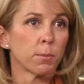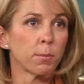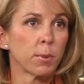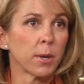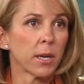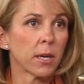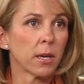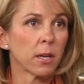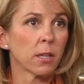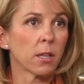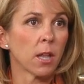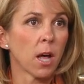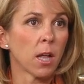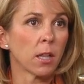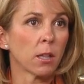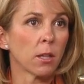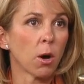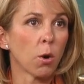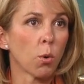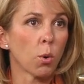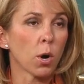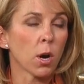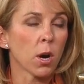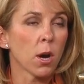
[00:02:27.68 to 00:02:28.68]
be a lot
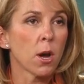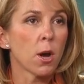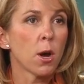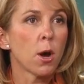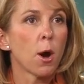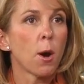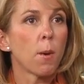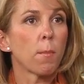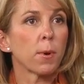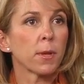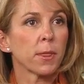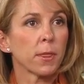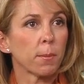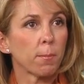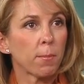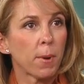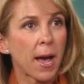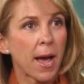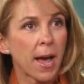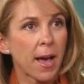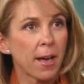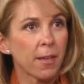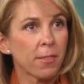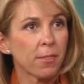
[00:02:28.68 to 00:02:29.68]
lower, but the
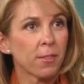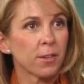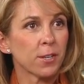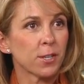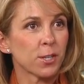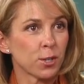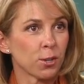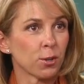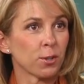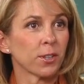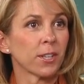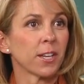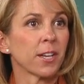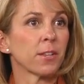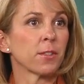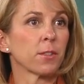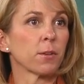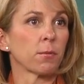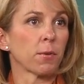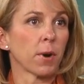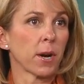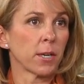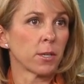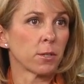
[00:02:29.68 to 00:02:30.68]
path is certainly in
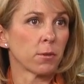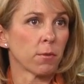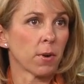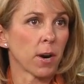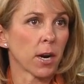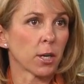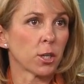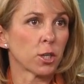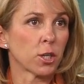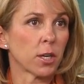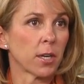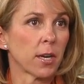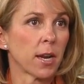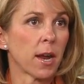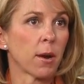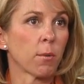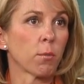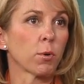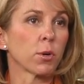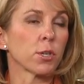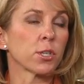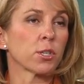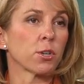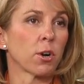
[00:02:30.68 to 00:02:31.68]
the right direction,
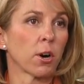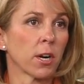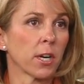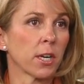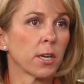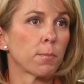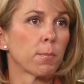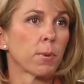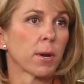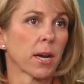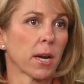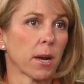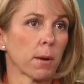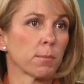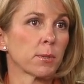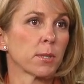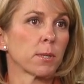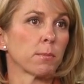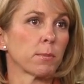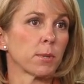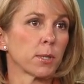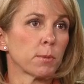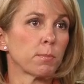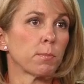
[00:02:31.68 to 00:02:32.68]
and we're starting to pick up
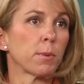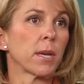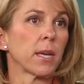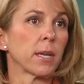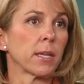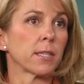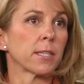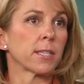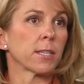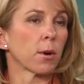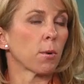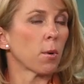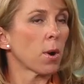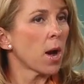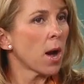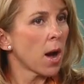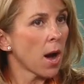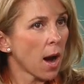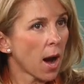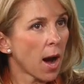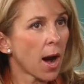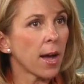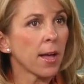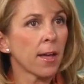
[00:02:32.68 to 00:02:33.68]
some speed. So
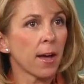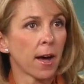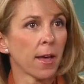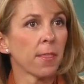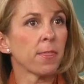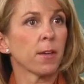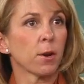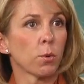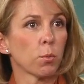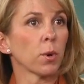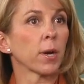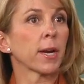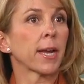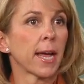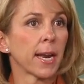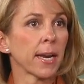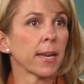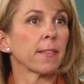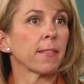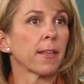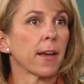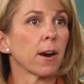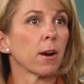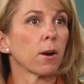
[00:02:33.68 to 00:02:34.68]
I think we're
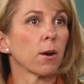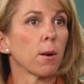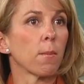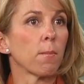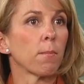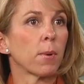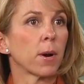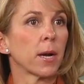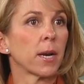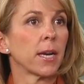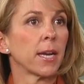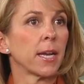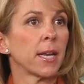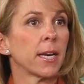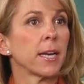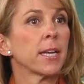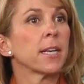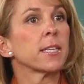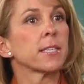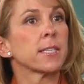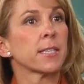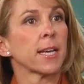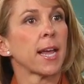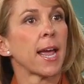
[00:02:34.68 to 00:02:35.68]
getting there, but it
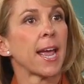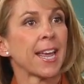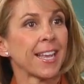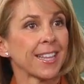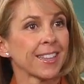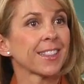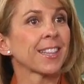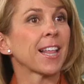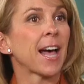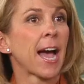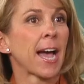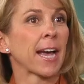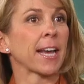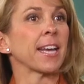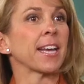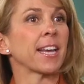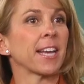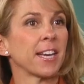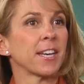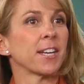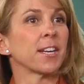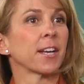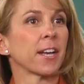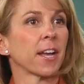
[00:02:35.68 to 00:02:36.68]
is a lagging
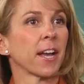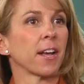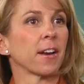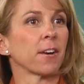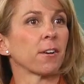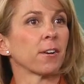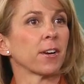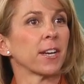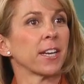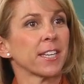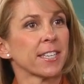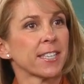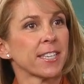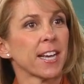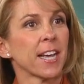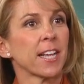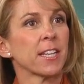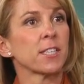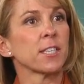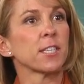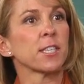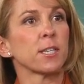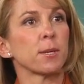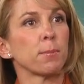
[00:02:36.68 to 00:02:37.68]
indicator. It
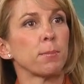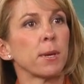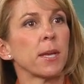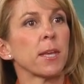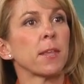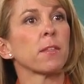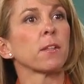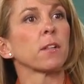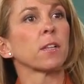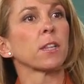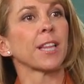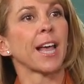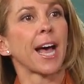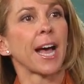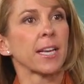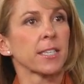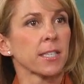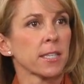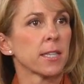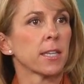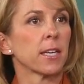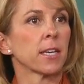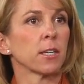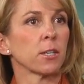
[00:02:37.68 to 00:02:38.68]
tends to be the
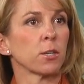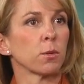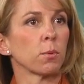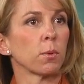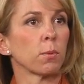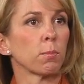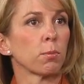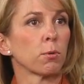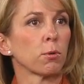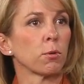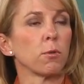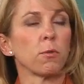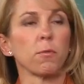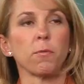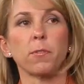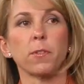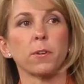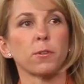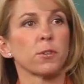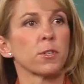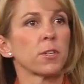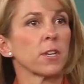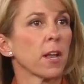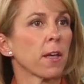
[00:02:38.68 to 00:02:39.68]
last thing to improve.
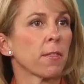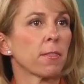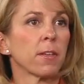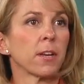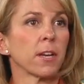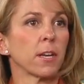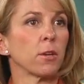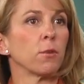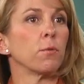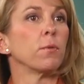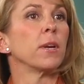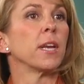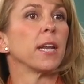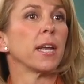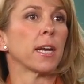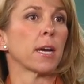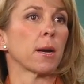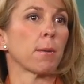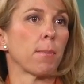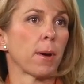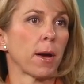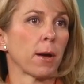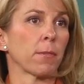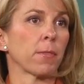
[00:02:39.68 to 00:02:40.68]
There's nothing unique
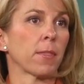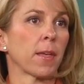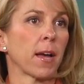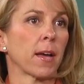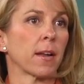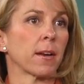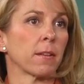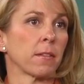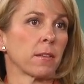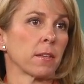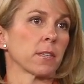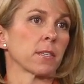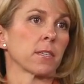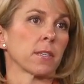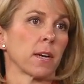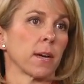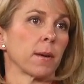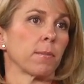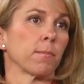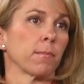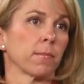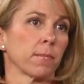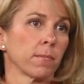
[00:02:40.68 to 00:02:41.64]
about that this time.